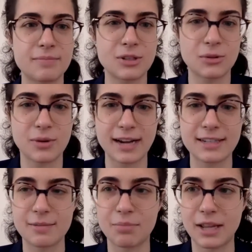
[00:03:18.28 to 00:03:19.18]
direct
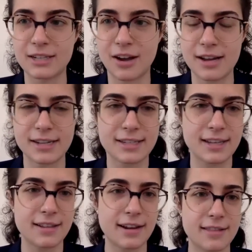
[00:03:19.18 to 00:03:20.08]
and blunt
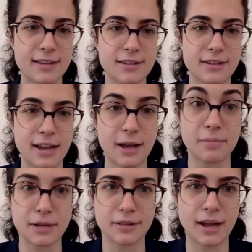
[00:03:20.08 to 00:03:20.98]
honesty that I think is going to help
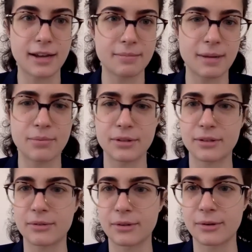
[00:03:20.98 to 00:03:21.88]
me a lot in my
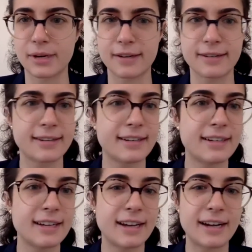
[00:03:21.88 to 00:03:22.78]
political career.
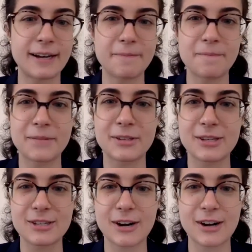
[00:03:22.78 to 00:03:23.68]
To
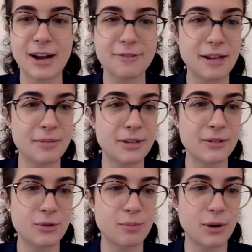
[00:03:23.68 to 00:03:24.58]
start off, I'm going to
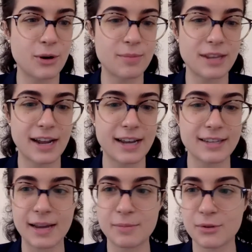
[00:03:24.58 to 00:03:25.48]
do a poem that has
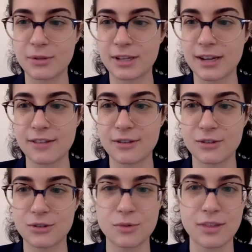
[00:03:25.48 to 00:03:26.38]
absolutely nothing to
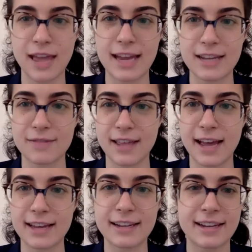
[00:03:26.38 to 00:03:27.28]
do with any of
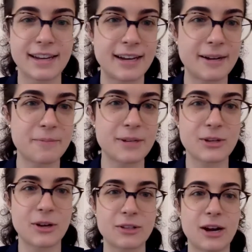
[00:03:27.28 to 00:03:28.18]
that. It's
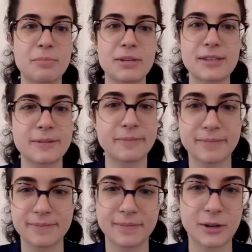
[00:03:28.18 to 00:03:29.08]
called Copies.
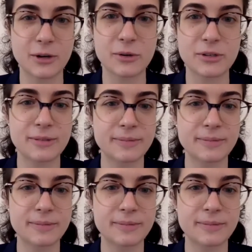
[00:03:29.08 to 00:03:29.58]
Here goes.